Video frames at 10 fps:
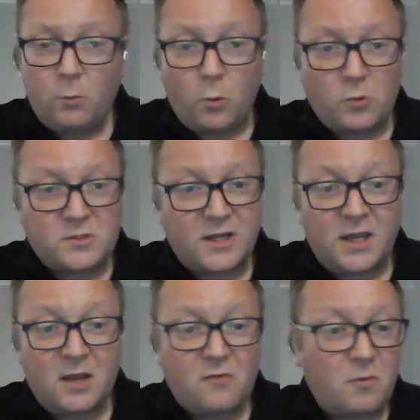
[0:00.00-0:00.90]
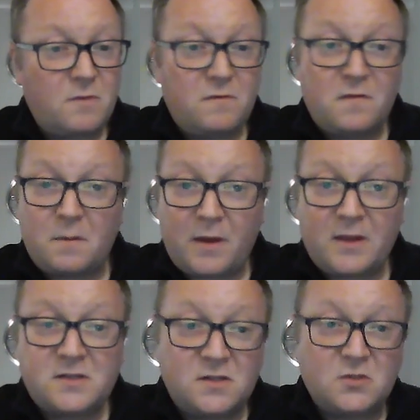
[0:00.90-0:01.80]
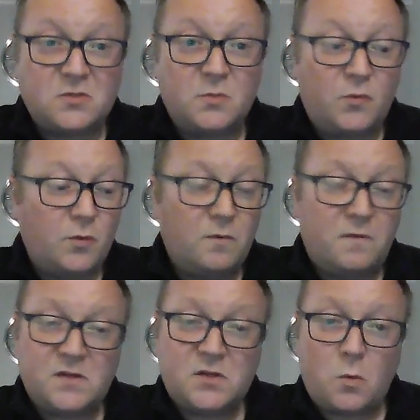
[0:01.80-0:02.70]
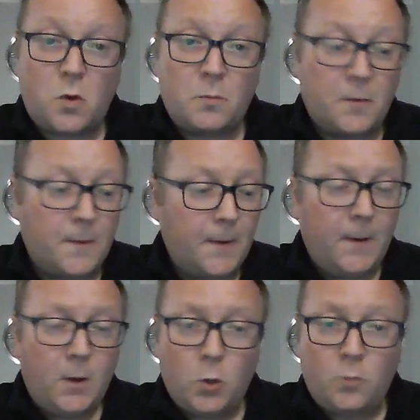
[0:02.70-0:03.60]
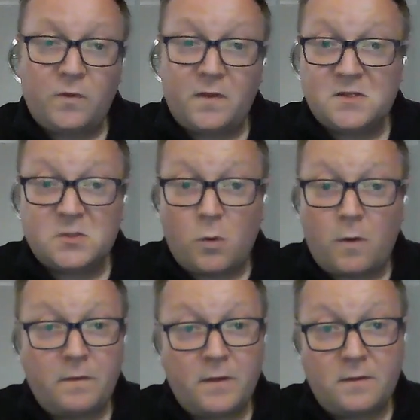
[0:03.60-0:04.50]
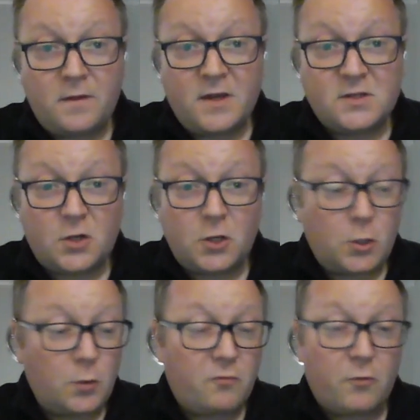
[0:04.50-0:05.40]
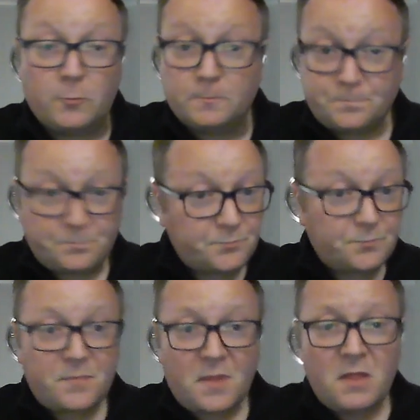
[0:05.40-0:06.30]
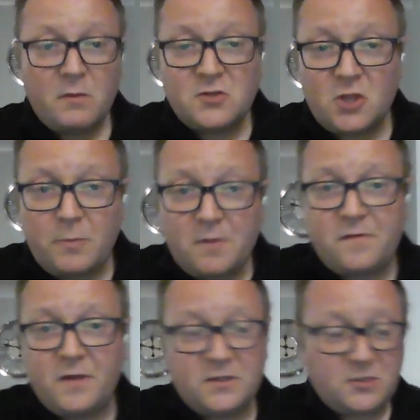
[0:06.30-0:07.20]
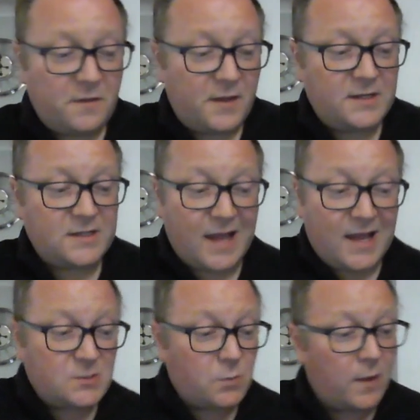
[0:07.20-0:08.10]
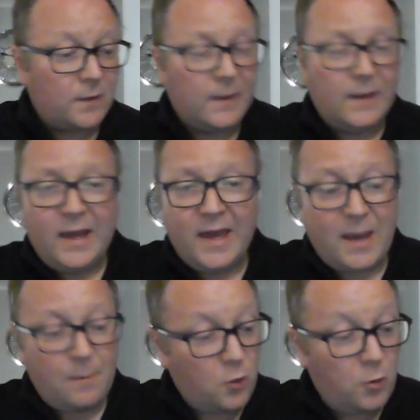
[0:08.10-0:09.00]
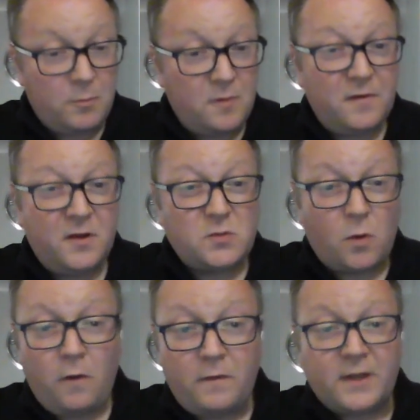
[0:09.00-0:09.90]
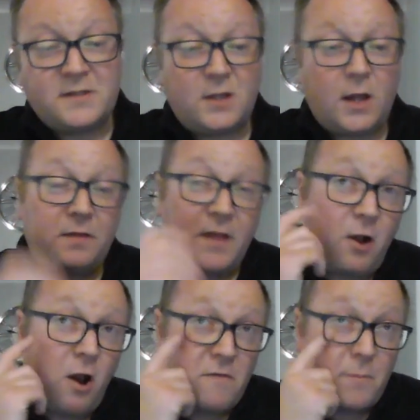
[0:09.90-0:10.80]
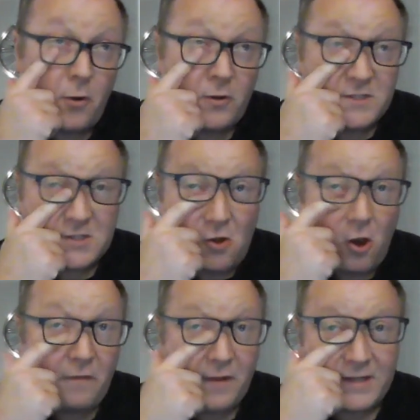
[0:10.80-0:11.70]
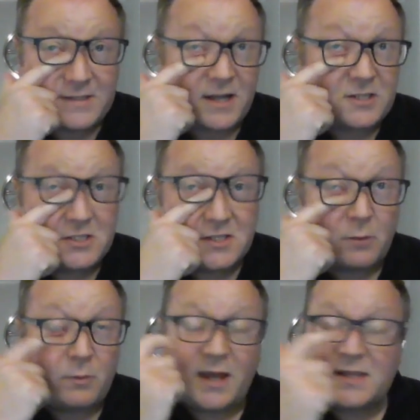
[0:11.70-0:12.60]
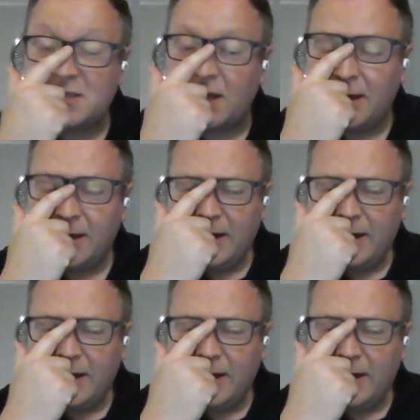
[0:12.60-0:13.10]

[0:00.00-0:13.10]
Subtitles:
We always like to hear from you if you think Maddison does improve this squad, but hopefully this is one that is going to go through. There is other midfielders on the list as well. Couple of midfielders who aren't on the list. I think Harvey Barnes is not on the list, actually, sticking with Leicester.